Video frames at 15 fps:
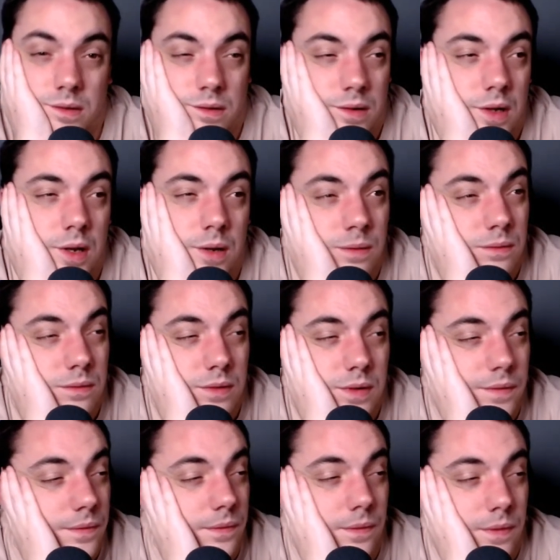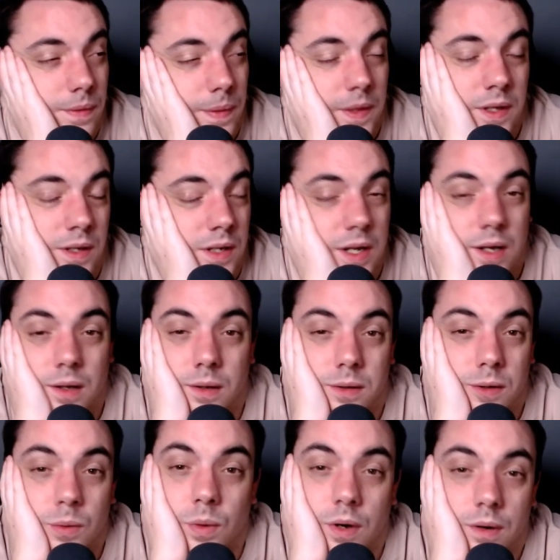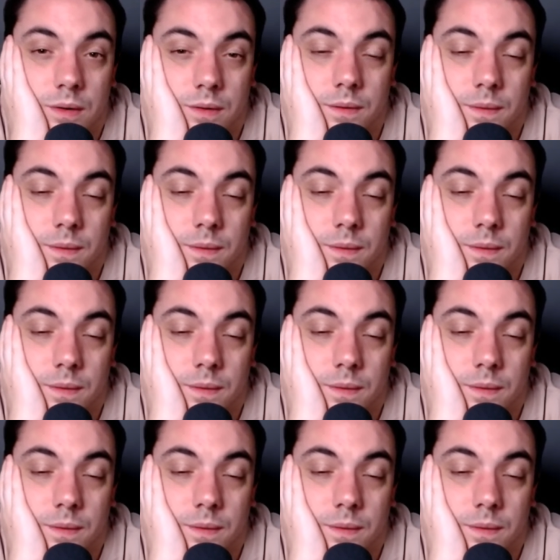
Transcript: you know, he ain't gonna do well.